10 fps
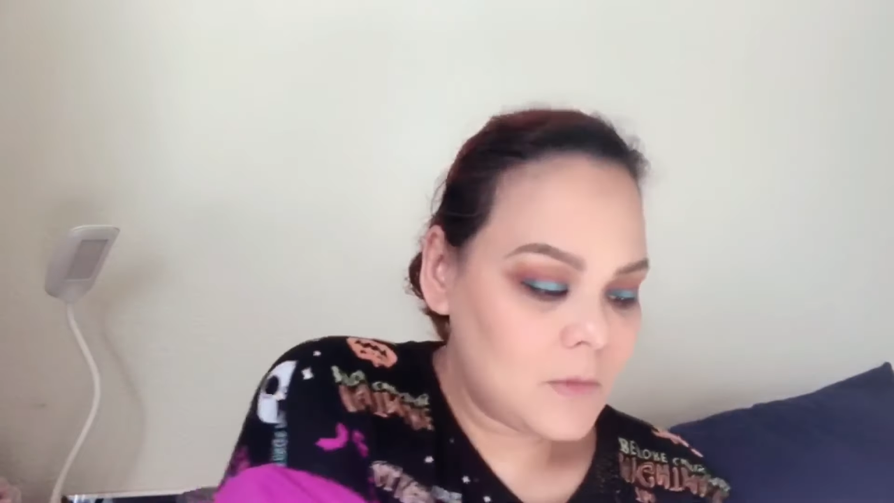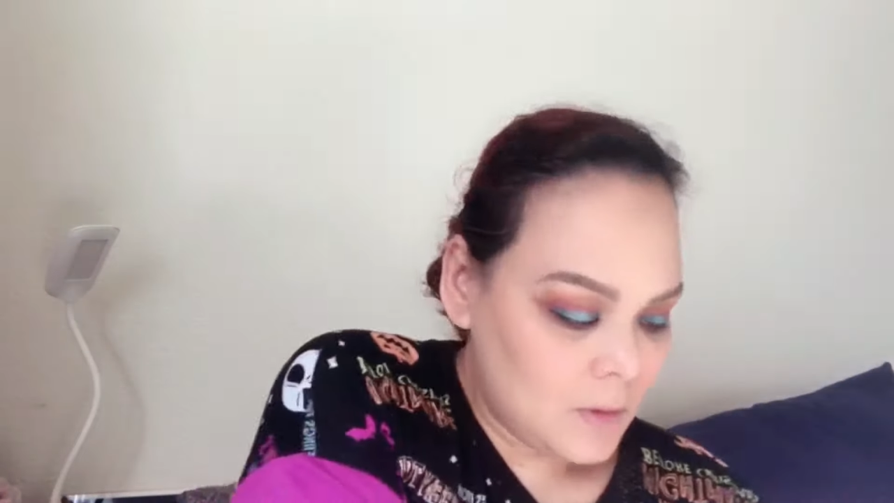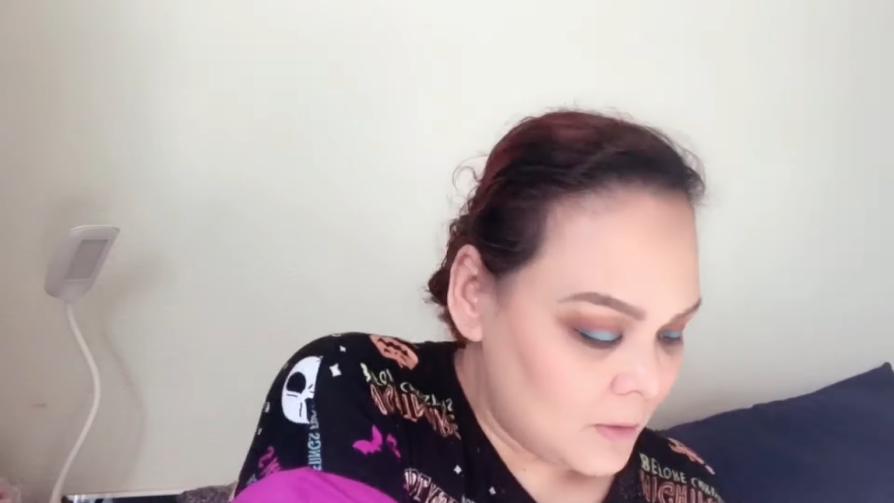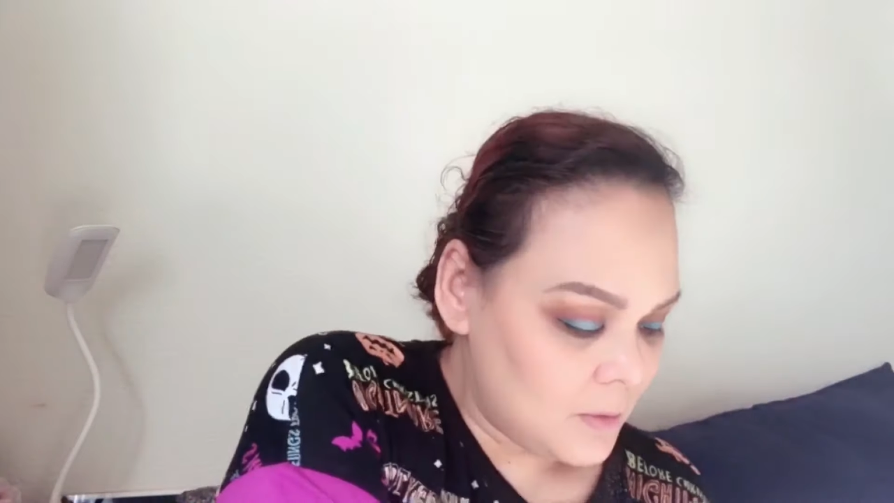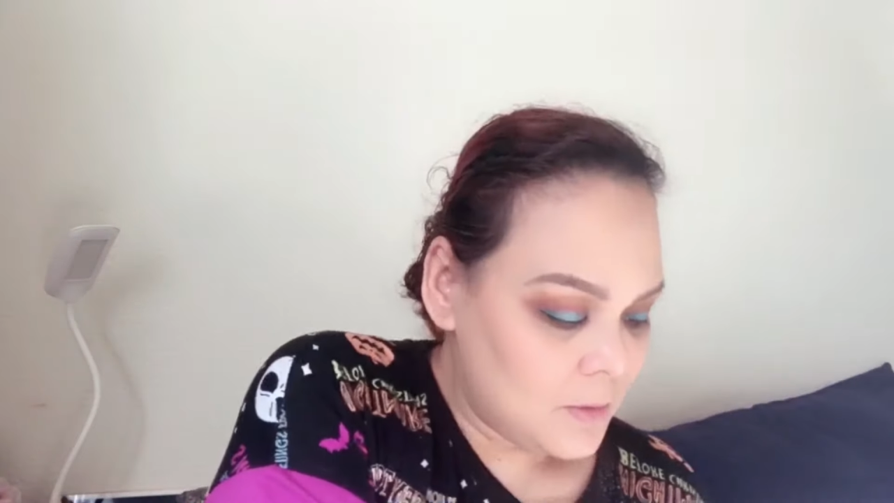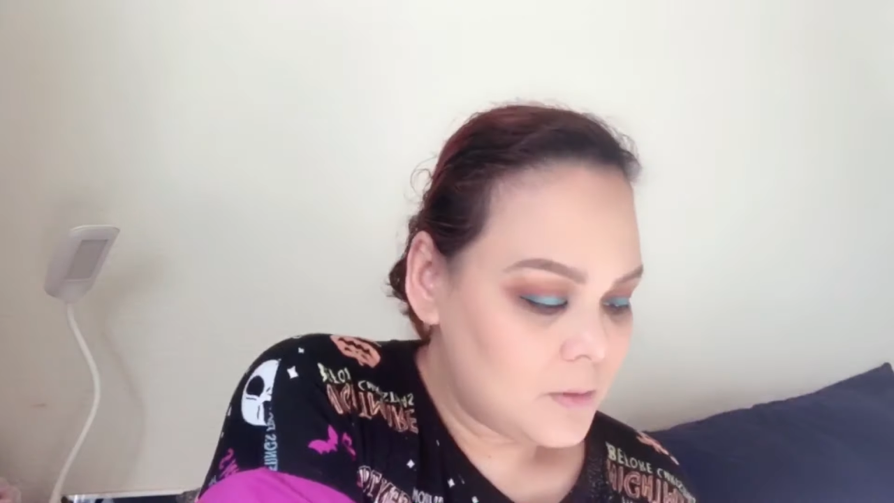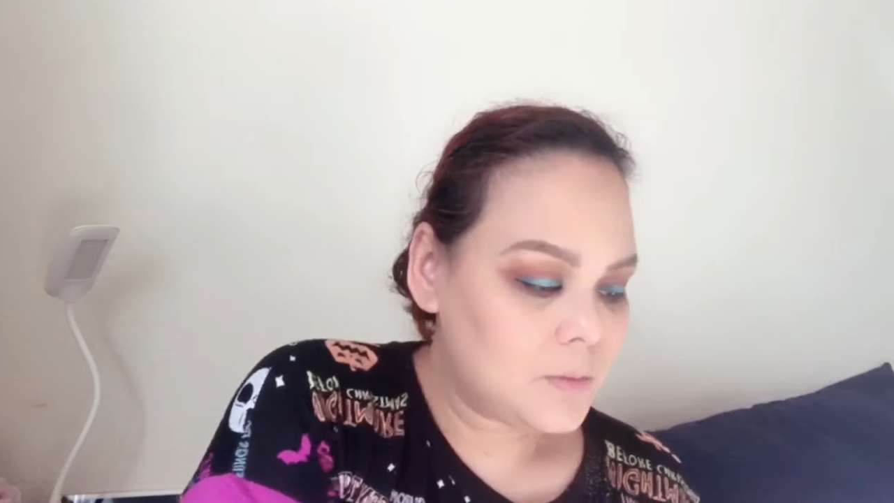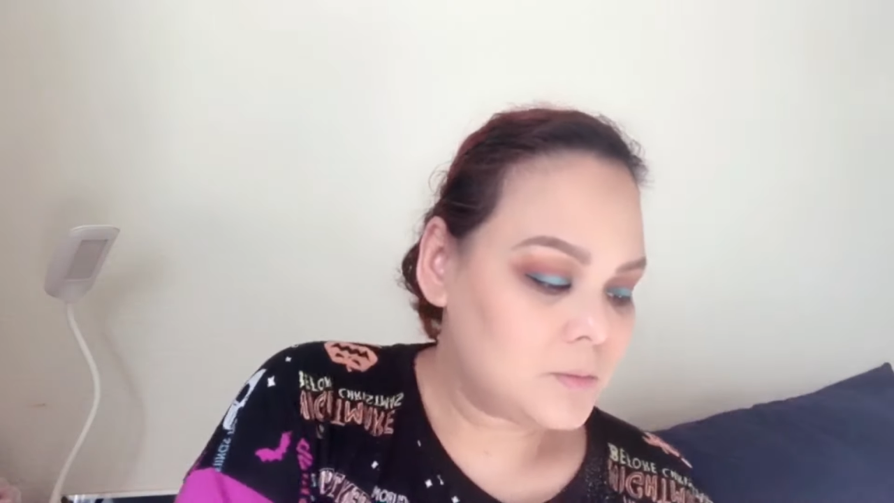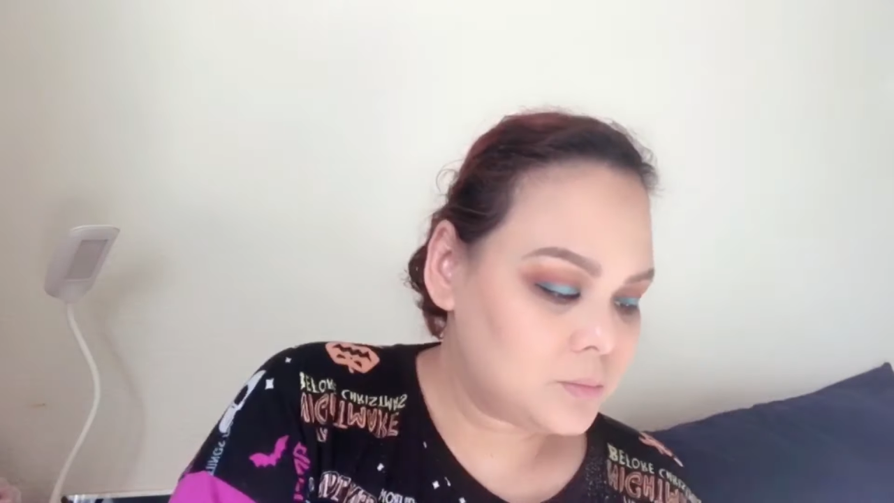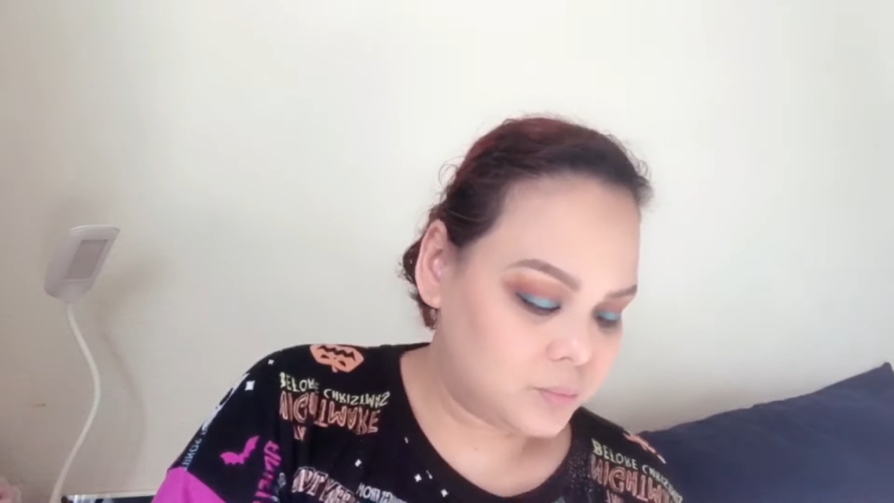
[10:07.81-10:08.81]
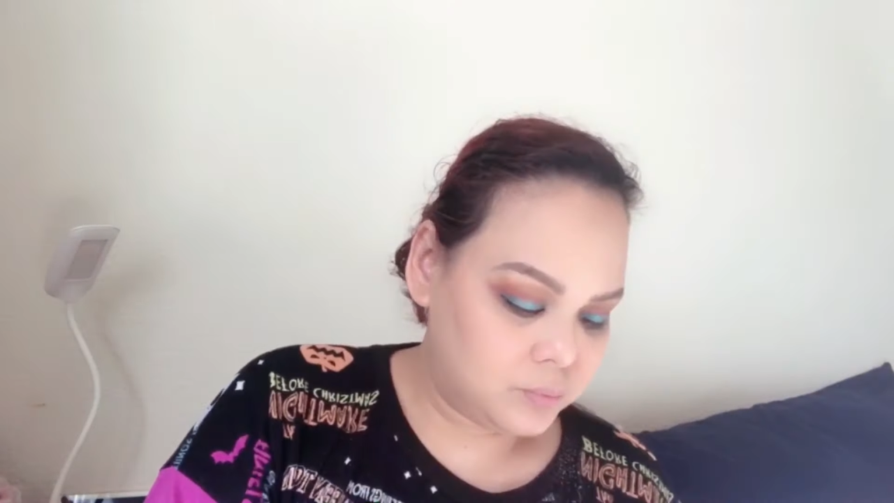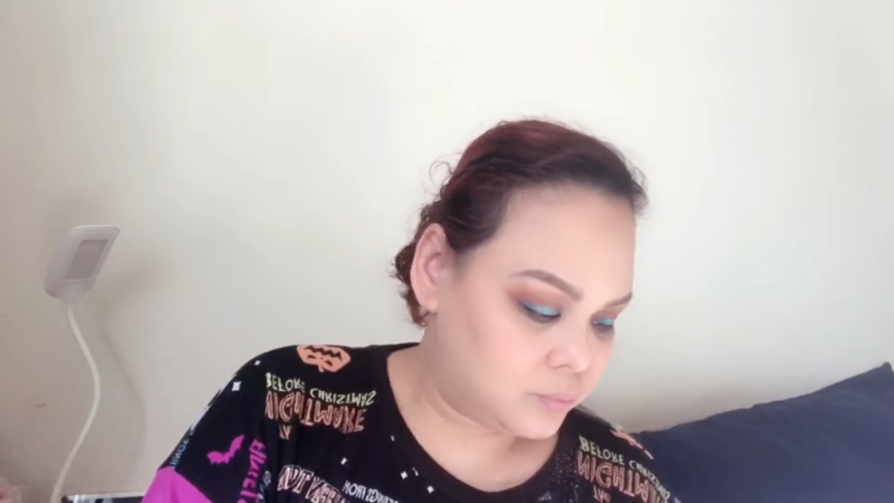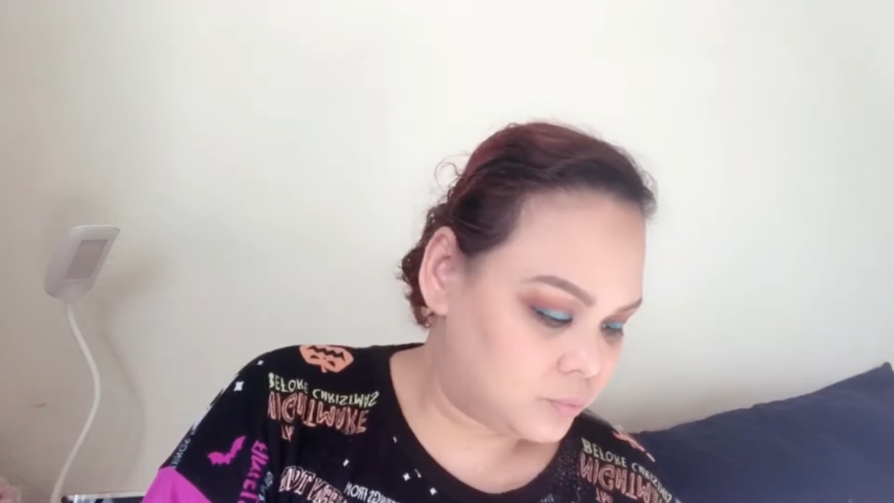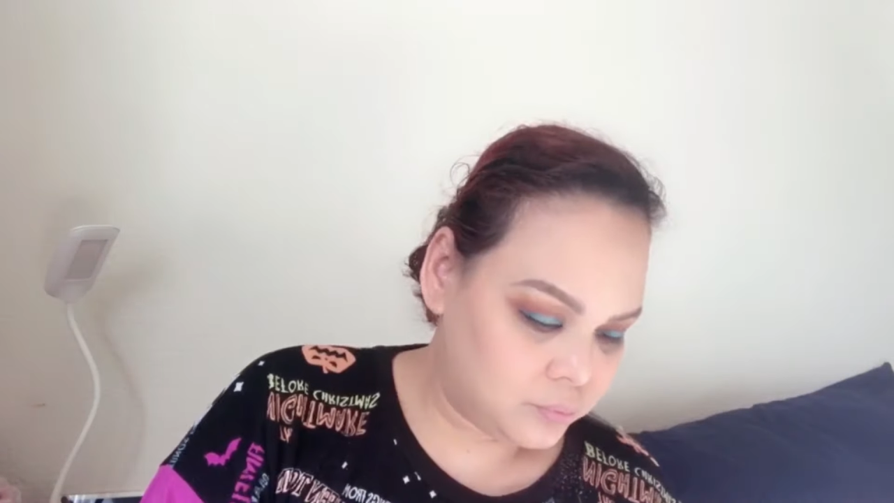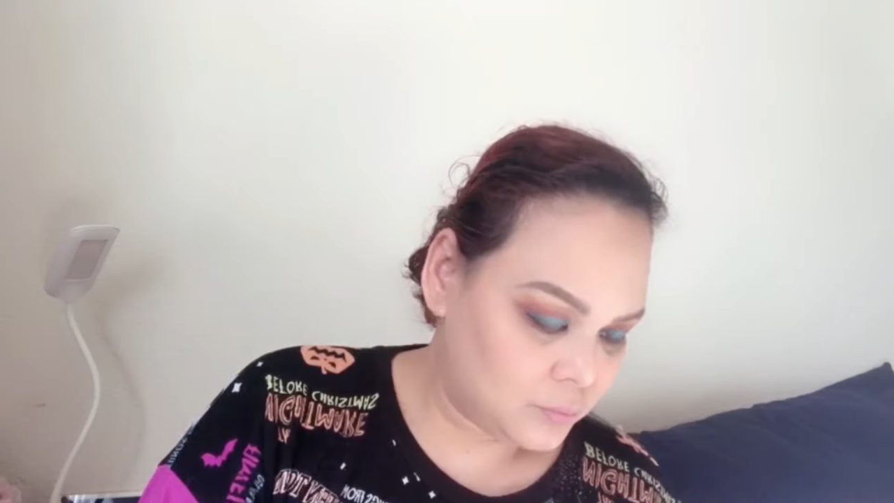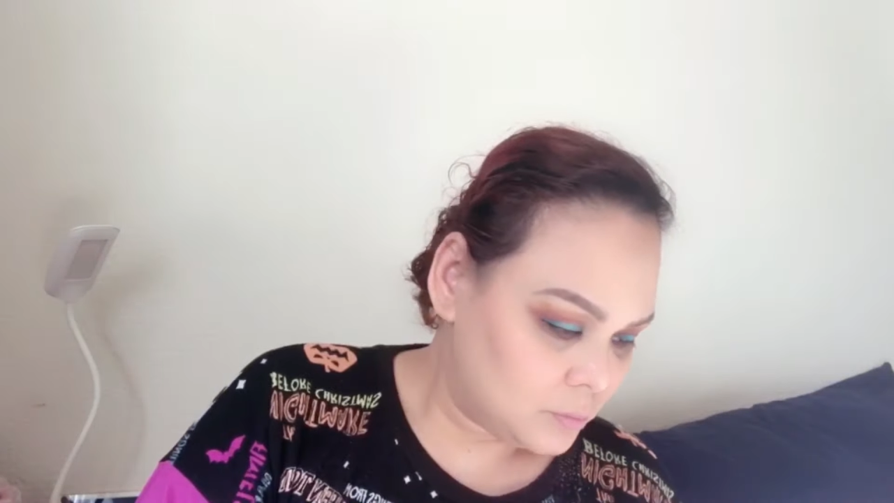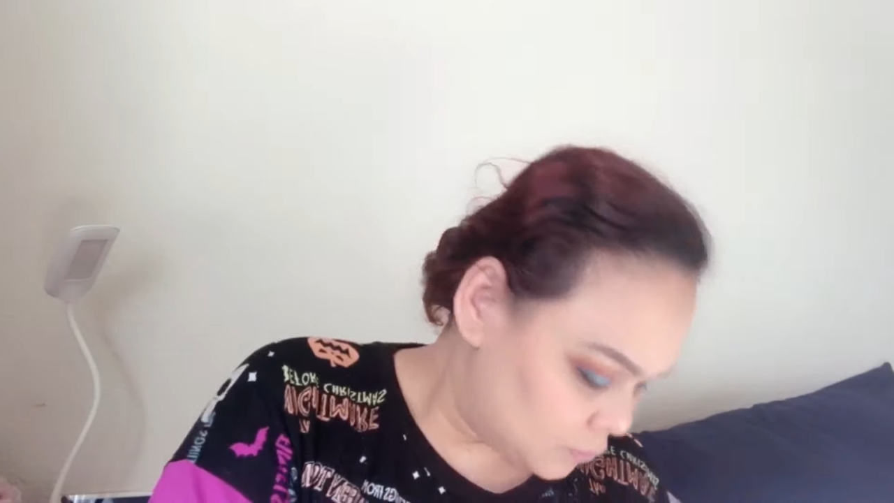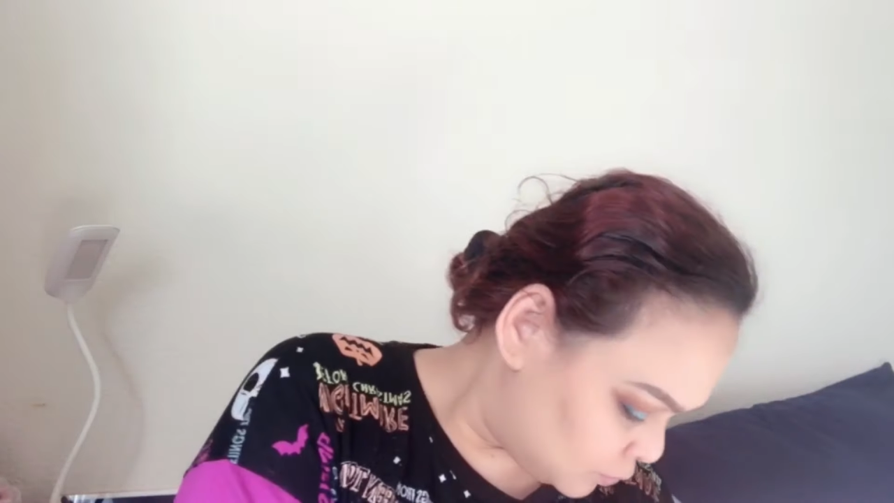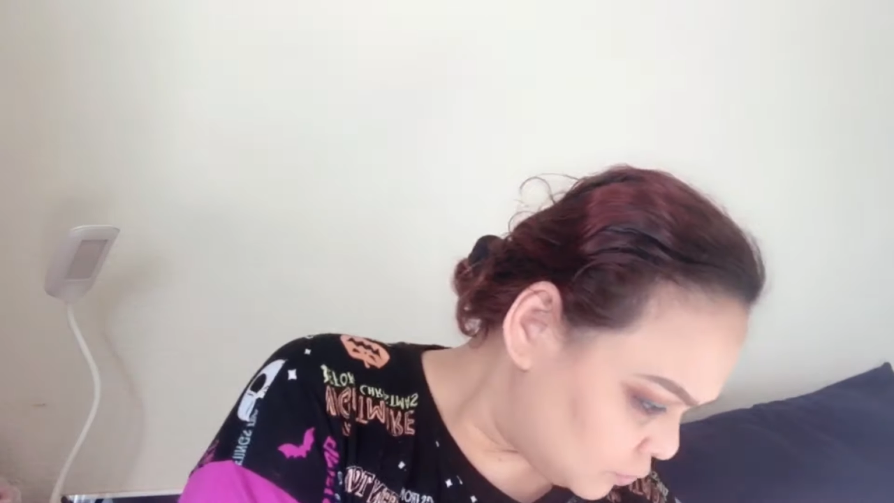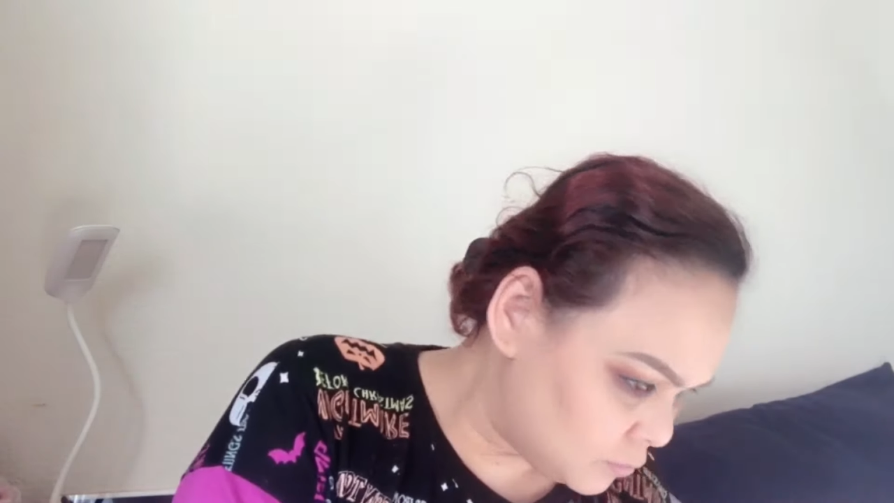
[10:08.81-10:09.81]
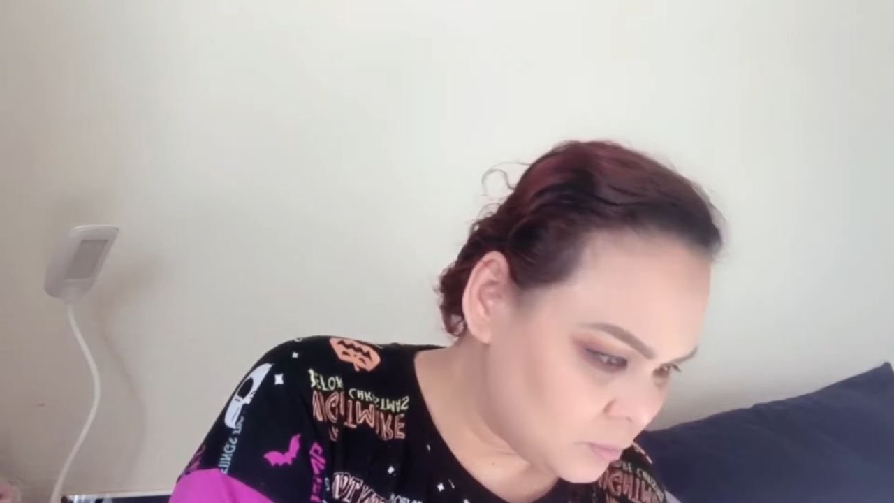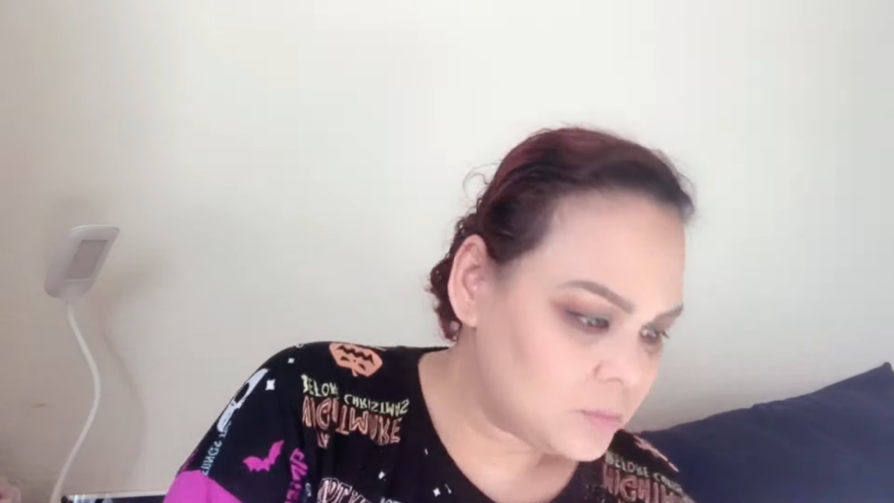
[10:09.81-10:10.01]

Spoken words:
See, I just put enough